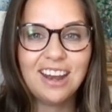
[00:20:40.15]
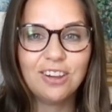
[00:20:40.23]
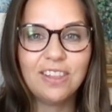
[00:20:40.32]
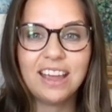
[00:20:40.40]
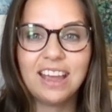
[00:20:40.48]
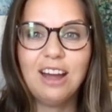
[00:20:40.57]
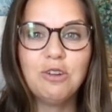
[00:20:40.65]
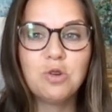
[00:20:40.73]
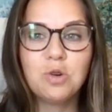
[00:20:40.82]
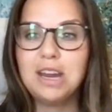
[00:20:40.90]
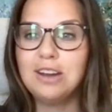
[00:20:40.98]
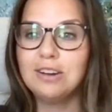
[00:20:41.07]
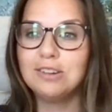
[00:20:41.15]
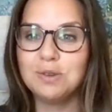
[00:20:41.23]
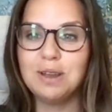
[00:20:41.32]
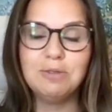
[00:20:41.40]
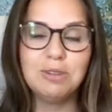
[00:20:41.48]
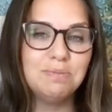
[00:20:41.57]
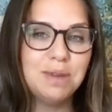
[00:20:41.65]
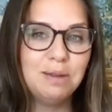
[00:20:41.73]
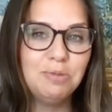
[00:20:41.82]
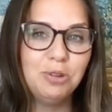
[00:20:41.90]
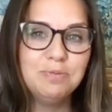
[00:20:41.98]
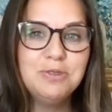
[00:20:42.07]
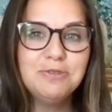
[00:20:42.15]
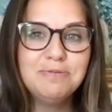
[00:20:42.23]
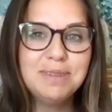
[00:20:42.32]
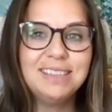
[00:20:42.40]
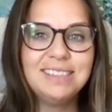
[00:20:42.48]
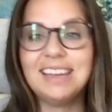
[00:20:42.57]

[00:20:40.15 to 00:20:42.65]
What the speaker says: or like how great you're doing with minimal movements.